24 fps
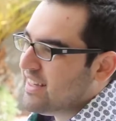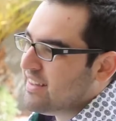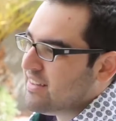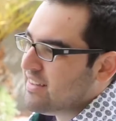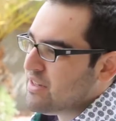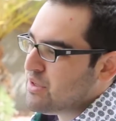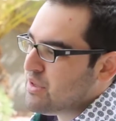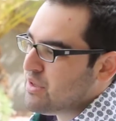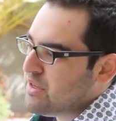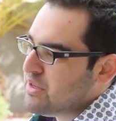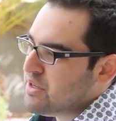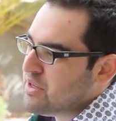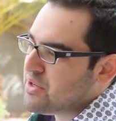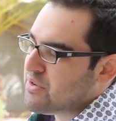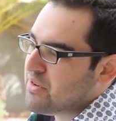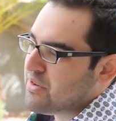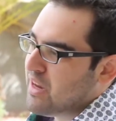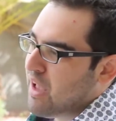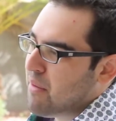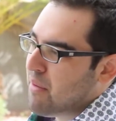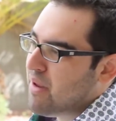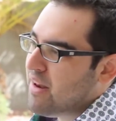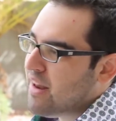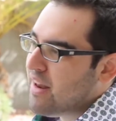in this
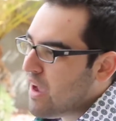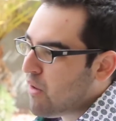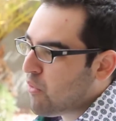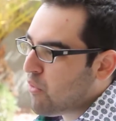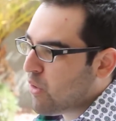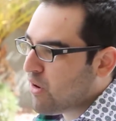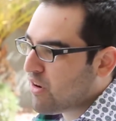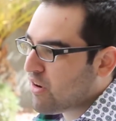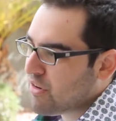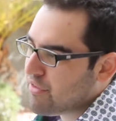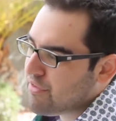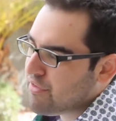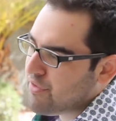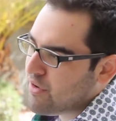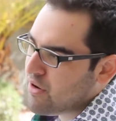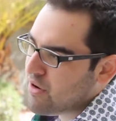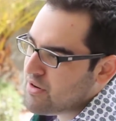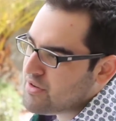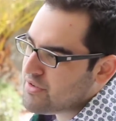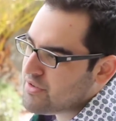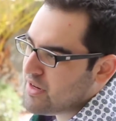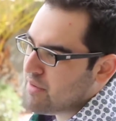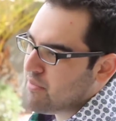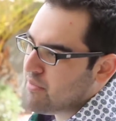industry. I'm a networker
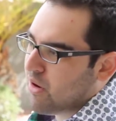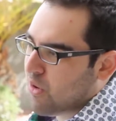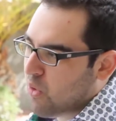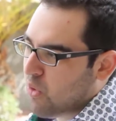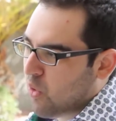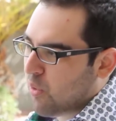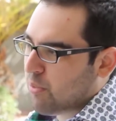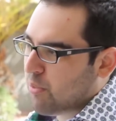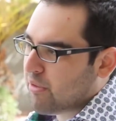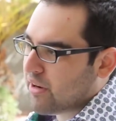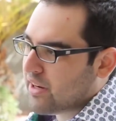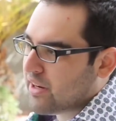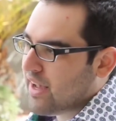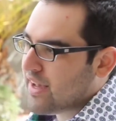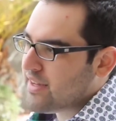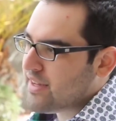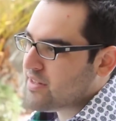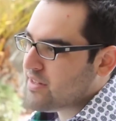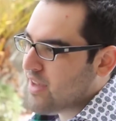first, I'm a corporate guy